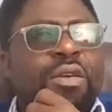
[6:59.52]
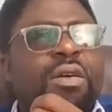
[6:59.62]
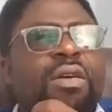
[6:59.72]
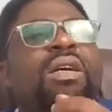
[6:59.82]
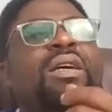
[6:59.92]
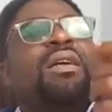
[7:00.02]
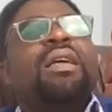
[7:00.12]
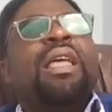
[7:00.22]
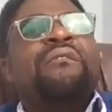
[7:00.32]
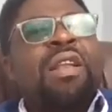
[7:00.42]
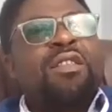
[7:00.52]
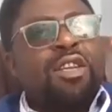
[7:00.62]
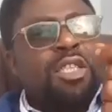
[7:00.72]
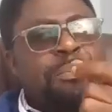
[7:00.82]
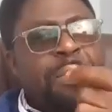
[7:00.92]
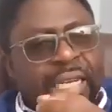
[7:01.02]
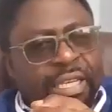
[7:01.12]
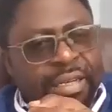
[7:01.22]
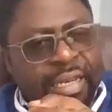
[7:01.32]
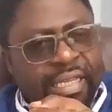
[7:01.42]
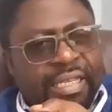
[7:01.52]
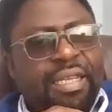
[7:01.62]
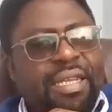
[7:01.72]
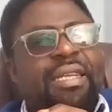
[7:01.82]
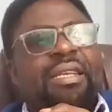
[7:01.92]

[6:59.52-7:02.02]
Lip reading: yeah. So even those batteries